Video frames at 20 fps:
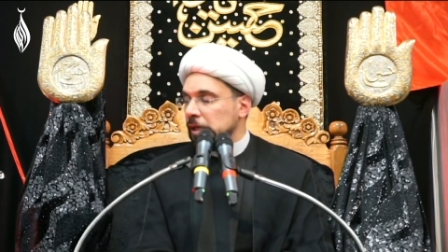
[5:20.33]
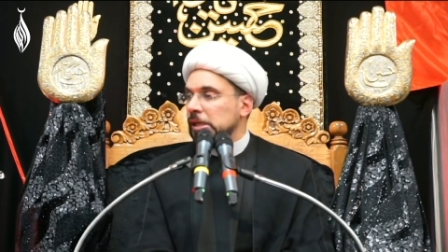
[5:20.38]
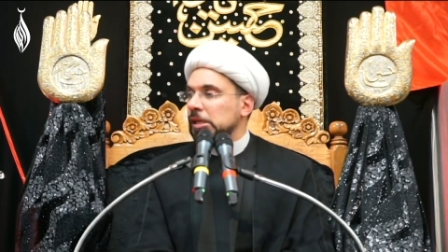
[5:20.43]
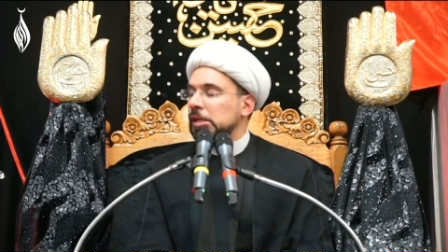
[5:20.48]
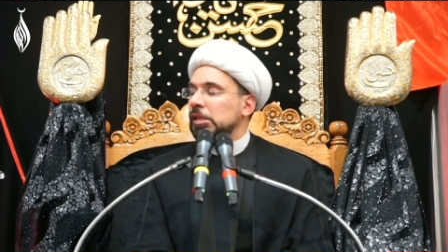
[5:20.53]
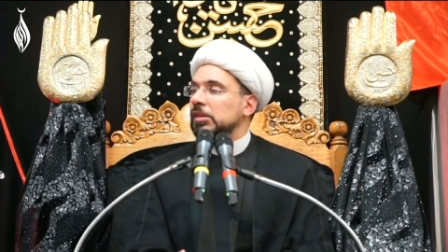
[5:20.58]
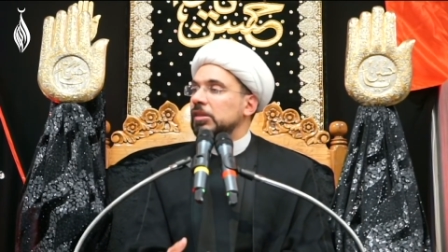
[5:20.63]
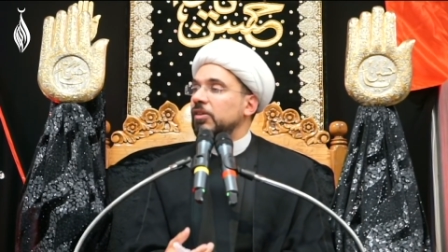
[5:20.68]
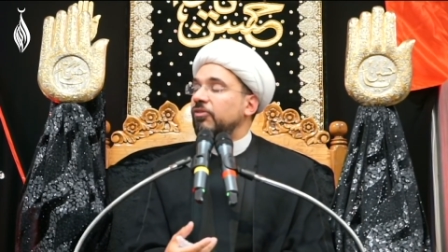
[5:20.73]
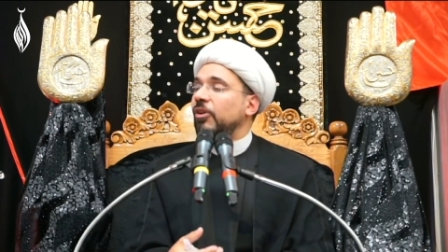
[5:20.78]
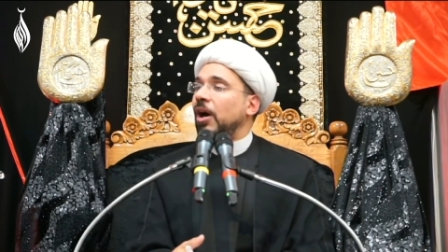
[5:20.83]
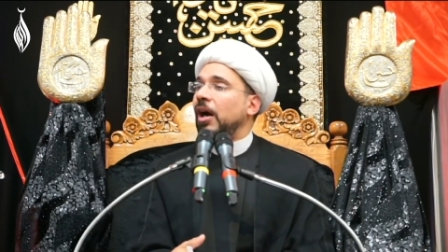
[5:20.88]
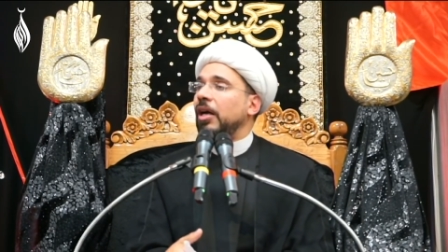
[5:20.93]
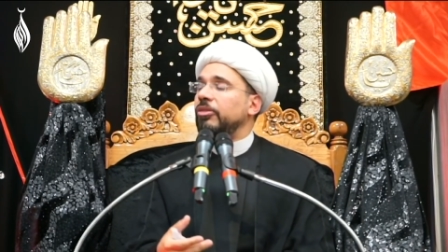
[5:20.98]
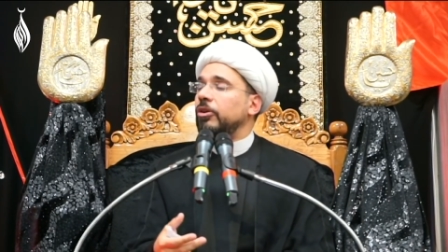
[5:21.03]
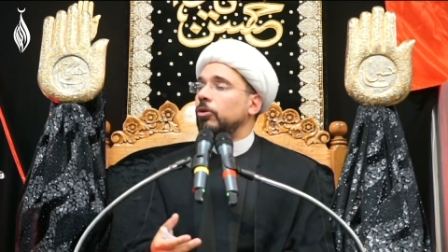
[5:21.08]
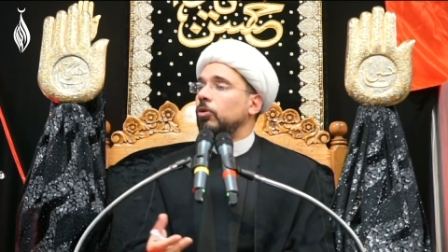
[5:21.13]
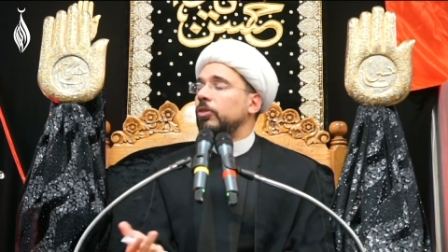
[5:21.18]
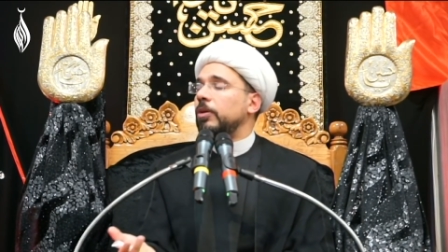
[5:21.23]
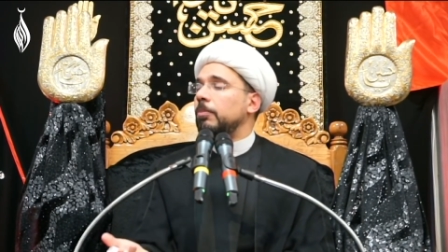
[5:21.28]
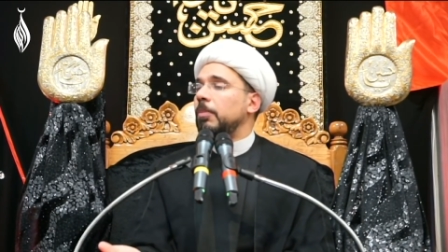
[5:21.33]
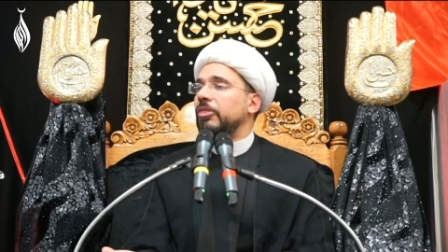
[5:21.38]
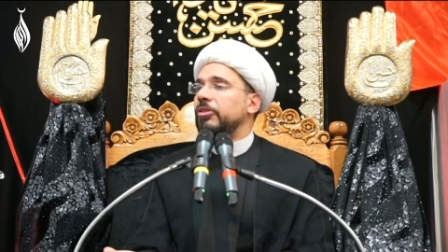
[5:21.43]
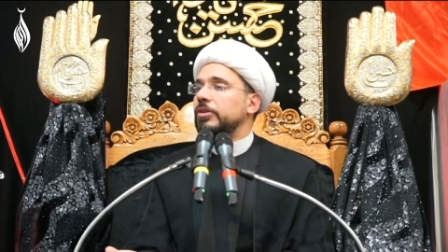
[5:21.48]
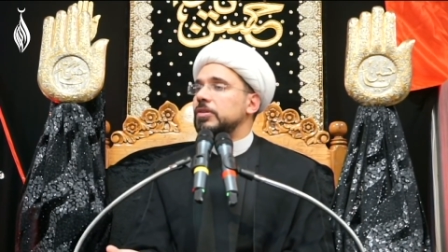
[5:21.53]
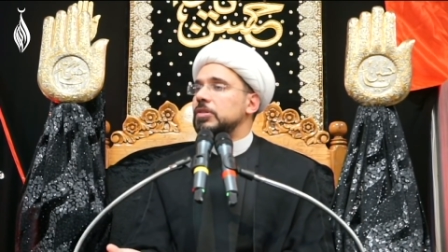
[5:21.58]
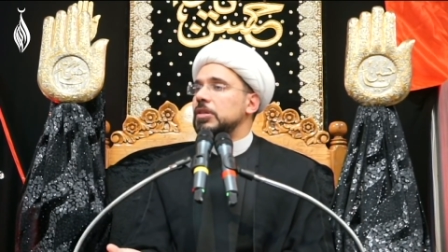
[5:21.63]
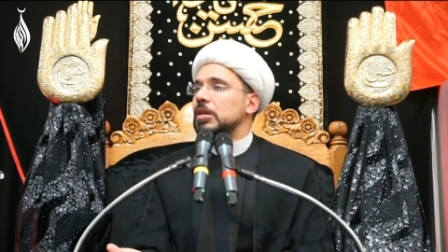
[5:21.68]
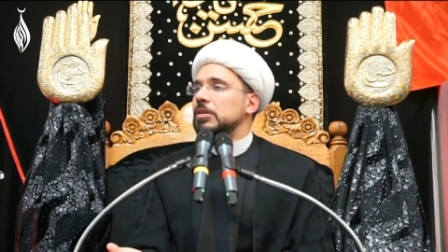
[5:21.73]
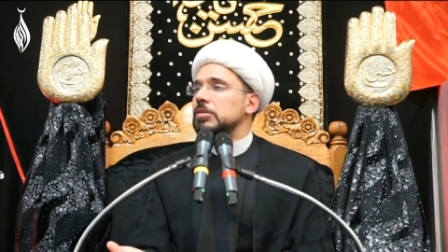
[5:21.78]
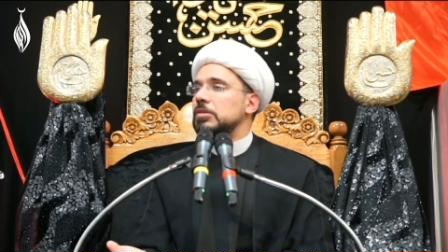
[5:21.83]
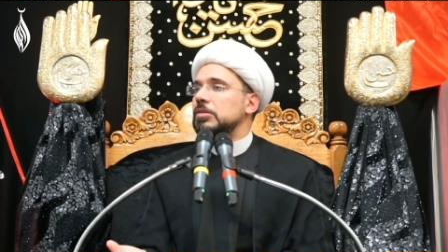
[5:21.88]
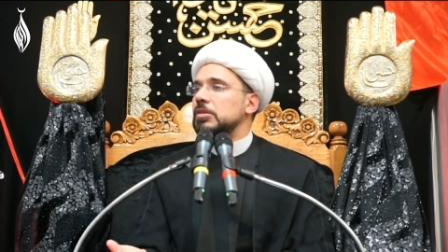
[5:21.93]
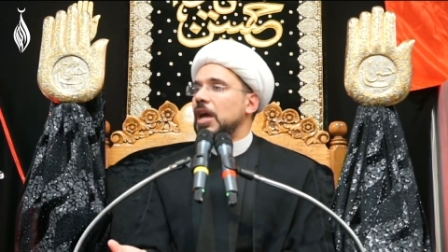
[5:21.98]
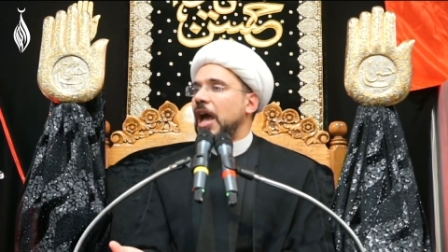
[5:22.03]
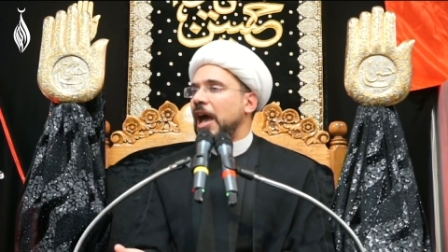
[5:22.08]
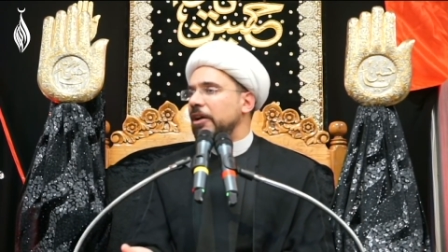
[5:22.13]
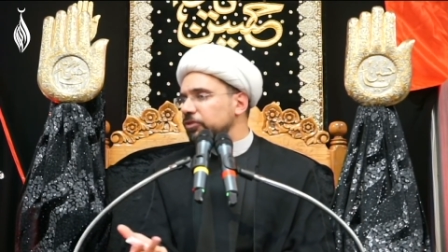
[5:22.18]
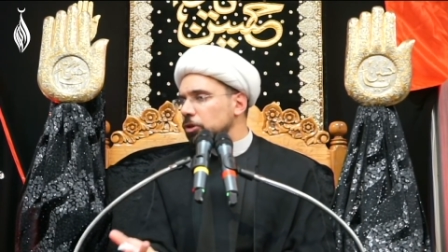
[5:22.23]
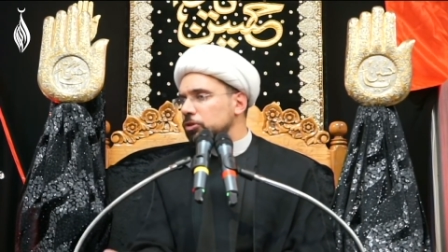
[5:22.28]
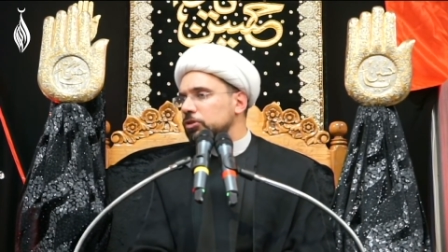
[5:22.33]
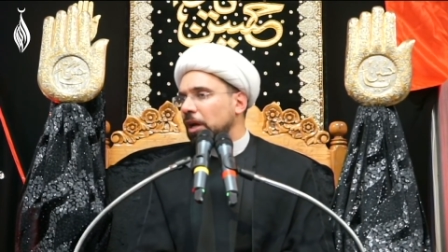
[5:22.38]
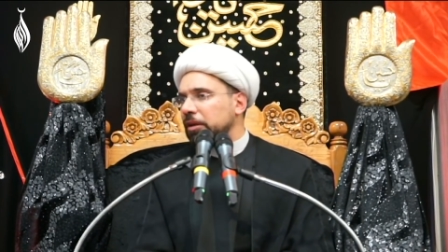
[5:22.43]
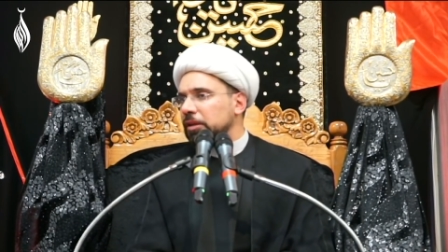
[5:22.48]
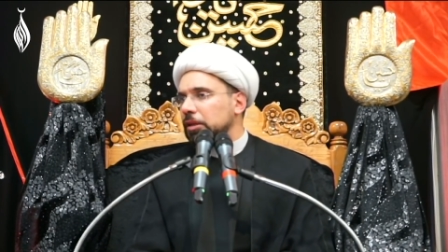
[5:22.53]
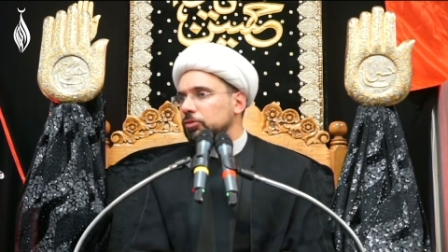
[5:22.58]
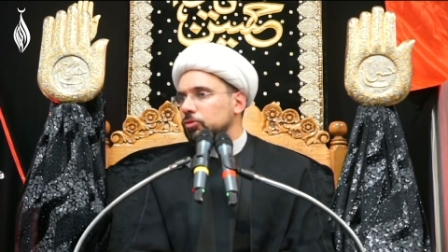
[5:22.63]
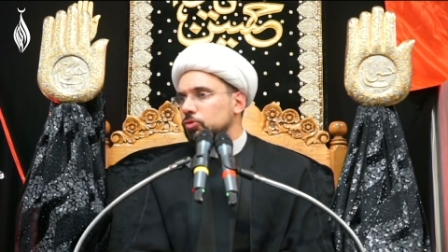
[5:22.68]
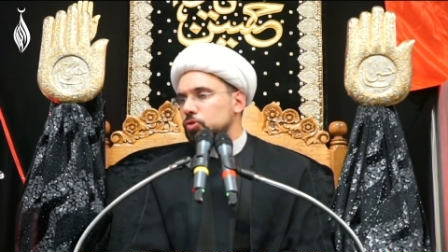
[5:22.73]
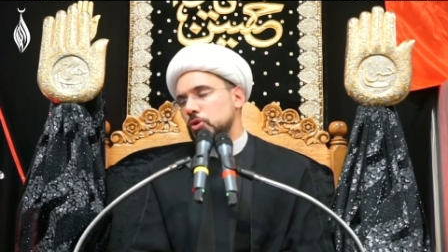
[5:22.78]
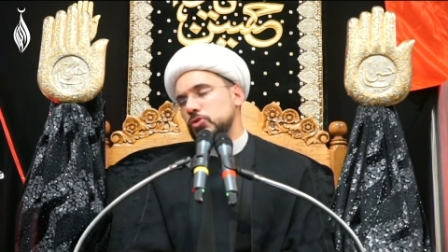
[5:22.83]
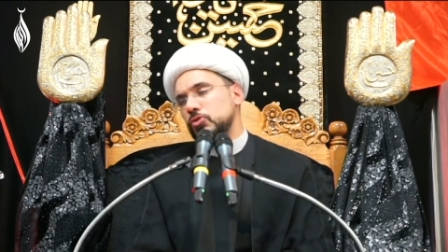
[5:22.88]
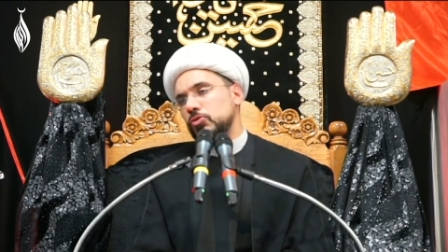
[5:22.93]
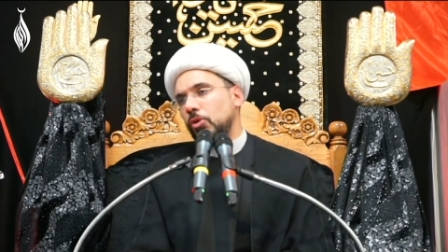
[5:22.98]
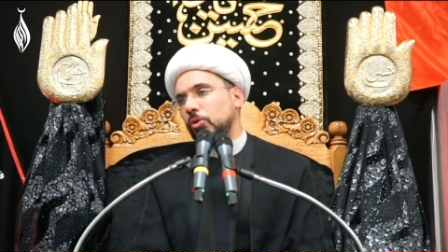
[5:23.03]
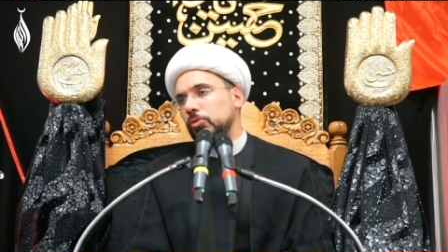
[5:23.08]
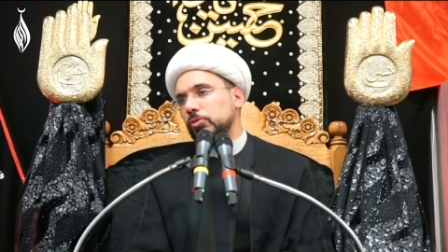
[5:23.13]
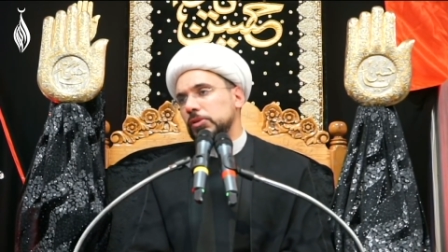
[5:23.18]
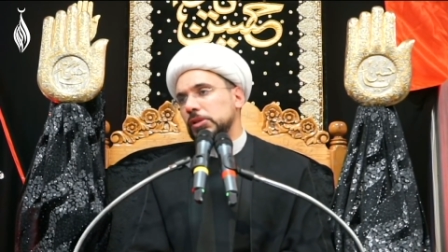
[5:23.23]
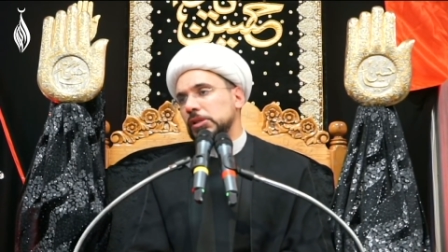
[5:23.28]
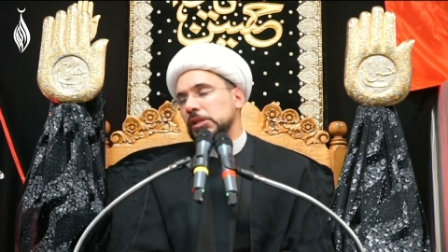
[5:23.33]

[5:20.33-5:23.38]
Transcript: The father or the mother says, "Have you done it?" Says, "No."